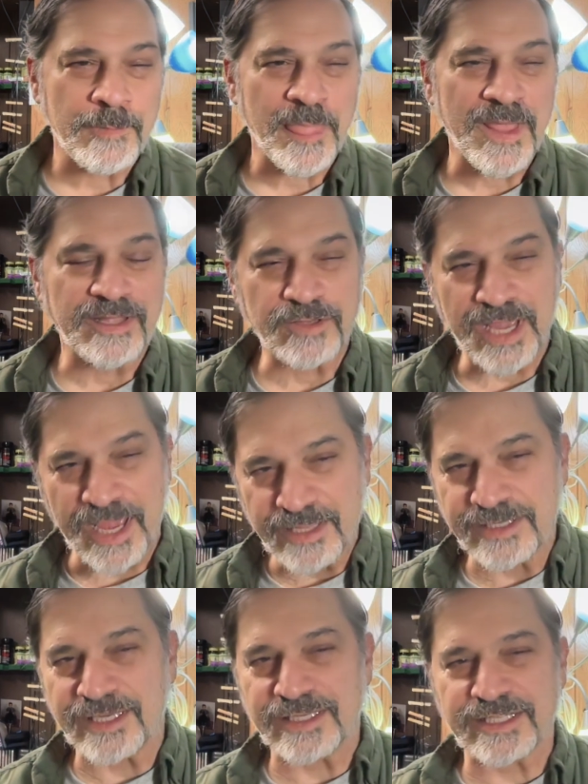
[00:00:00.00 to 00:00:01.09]
And
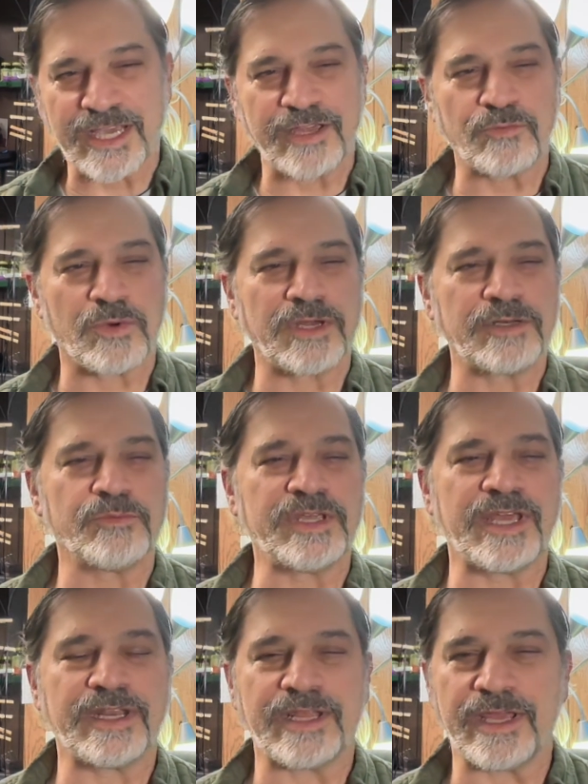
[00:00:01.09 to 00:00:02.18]
ending side one, we
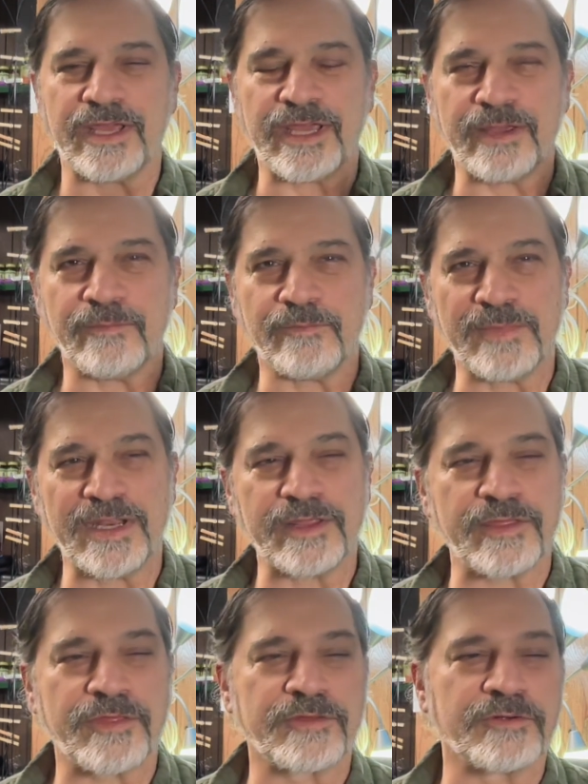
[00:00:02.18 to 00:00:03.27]
get a
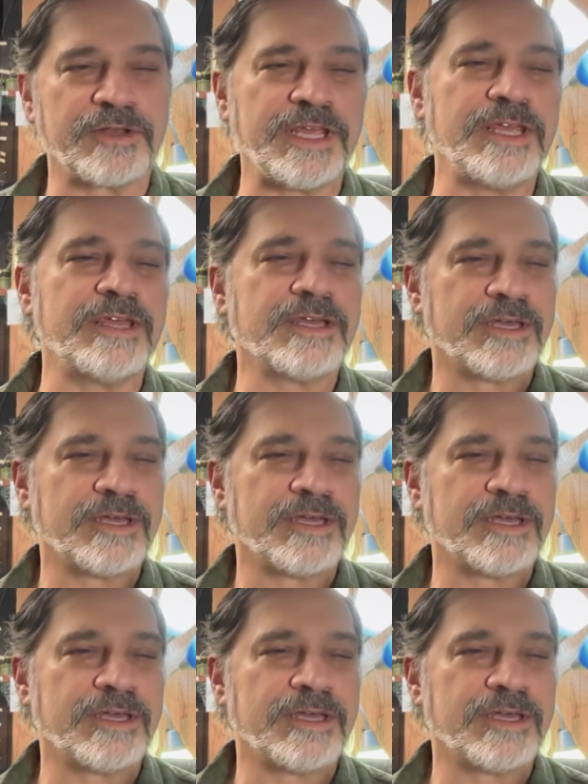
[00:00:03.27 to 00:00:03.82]
1:30